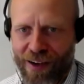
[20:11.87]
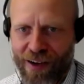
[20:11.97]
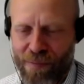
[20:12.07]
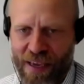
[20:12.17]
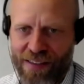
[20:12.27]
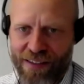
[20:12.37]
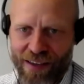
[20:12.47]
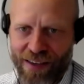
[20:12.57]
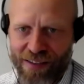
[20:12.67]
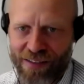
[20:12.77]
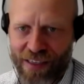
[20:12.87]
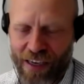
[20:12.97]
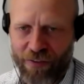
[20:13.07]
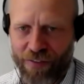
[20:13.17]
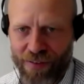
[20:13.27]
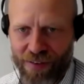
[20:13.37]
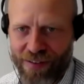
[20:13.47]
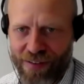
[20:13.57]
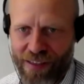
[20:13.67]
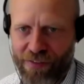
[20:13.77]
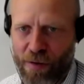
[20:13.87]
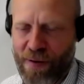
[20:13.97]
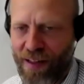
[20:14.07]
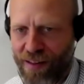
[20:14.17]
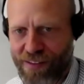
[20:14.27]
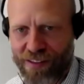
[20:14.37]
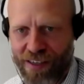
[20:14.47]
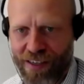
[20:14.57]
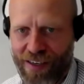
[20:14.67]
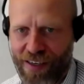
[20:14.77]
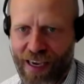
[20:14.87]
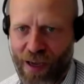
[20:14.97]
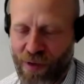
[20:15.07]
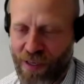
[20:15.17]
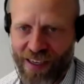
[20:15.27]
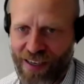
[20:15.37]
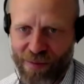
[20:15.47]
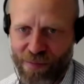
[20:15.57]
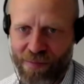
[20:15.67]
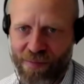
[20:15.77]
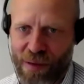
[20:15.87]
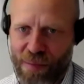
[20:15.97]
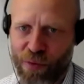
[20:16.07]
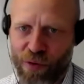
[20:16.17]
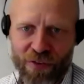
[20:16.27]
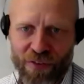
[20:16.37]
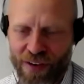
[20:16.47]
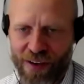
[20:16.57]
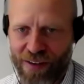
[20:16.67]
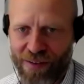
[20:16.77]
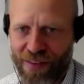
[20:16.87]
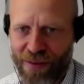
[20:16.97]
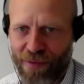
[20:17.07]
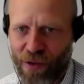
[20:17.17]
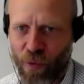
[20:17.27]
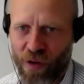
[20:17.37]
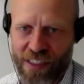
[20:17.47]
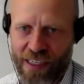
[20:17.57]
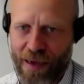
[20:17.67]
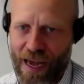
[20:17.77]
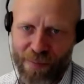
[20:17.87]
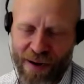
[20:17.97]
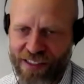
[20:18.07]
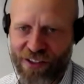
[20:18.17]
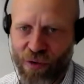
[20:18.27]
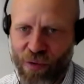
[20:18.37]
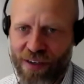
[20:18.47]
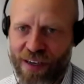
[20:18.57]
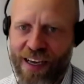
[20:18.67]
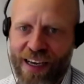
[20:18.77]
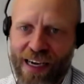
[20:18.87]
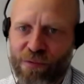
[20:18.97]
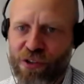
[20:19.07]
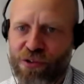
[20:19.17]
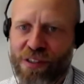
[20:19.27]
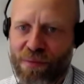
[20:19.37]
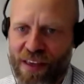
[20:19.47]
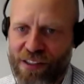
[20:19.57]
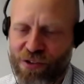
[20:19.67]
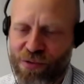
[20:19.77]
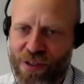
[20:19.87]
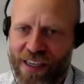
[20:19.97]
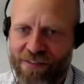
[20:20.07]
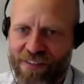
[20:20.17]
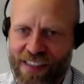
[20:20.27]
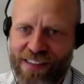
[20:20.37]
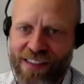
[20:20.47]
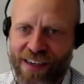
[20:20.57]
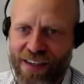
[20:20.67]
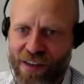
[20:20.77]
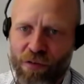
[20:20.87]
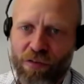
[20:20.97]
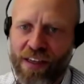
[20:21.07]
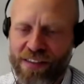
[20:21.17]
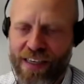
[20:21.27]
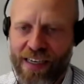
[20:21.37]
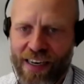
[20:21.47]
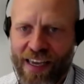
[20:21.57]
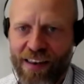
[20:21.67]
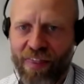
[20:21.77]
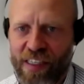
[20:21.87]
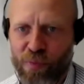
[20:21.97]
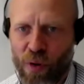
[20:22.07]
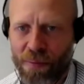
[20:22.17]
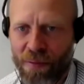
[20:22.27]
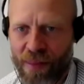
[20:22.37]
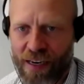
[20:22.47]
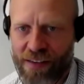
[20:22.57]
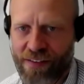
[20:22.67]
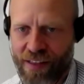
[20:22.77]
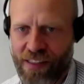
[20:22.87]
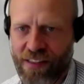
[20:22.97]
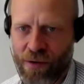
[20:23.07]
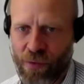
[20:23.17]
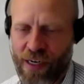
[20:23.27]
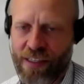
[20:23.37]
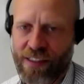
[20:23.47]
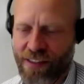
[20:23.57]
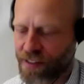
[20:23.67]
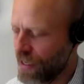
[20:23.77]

make safety belts? Can we improve the quality airbags and so on? Can we do something to invent new things that can handle these problems that's arising?